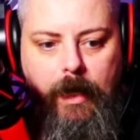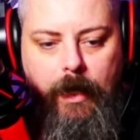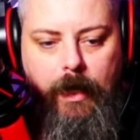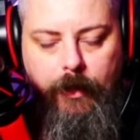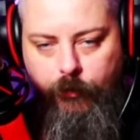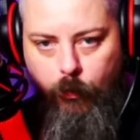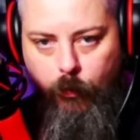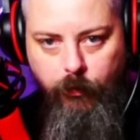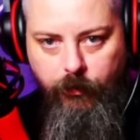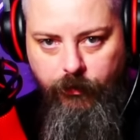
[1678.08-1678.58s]
I
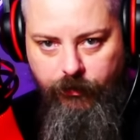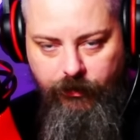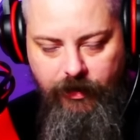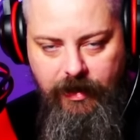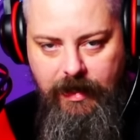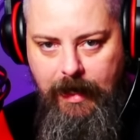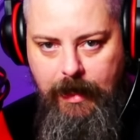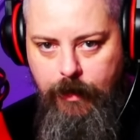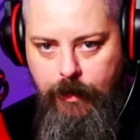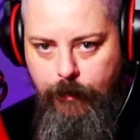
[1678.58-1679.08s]
don't
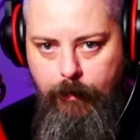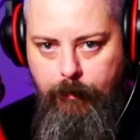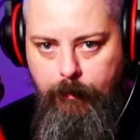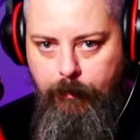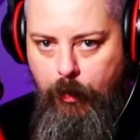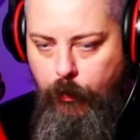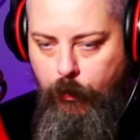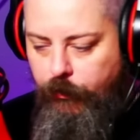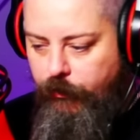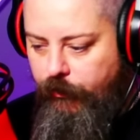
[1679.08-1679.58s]
see anyone
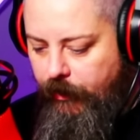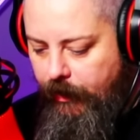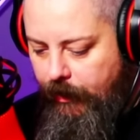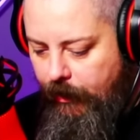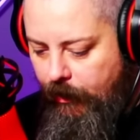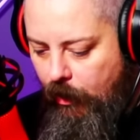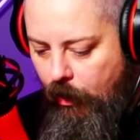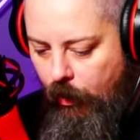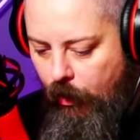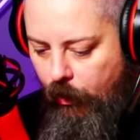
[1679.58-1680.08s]

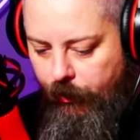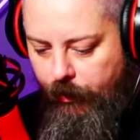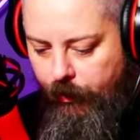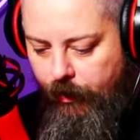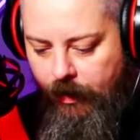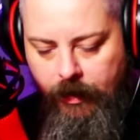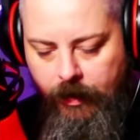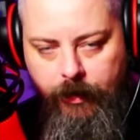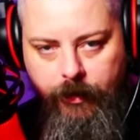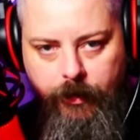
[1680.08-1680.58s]
posting on,
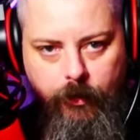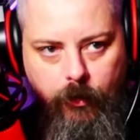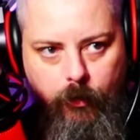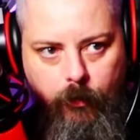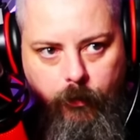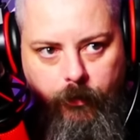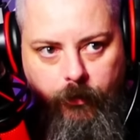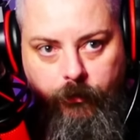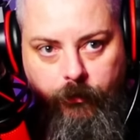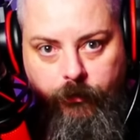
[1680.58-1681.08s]
you
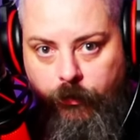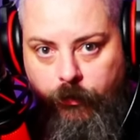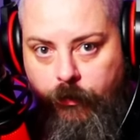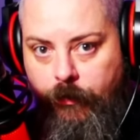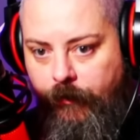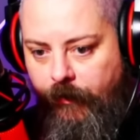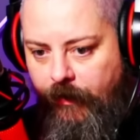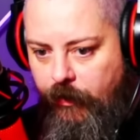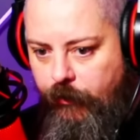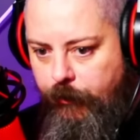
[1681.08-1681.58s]
know,
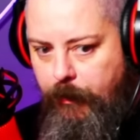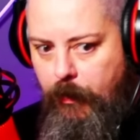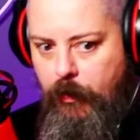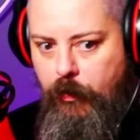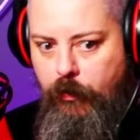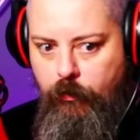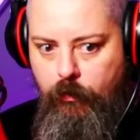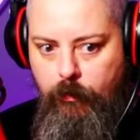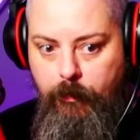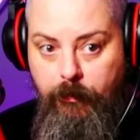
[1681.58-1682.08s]
certain
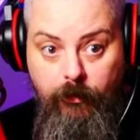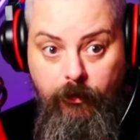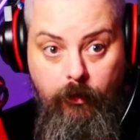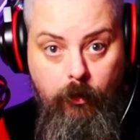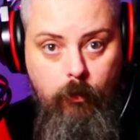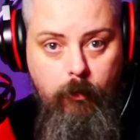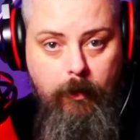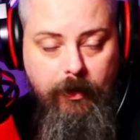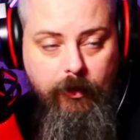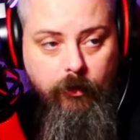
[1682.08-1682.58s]
Facebook groups,
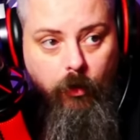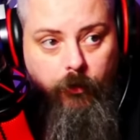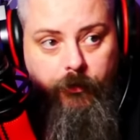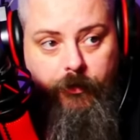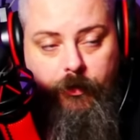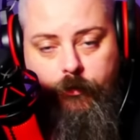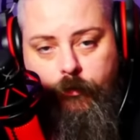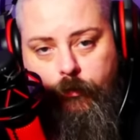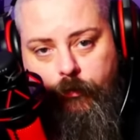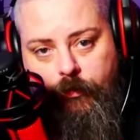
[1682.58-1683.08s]
oh my god,
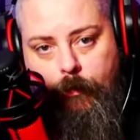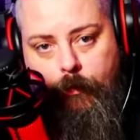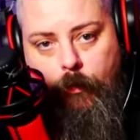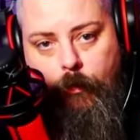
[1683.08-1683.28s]
did you see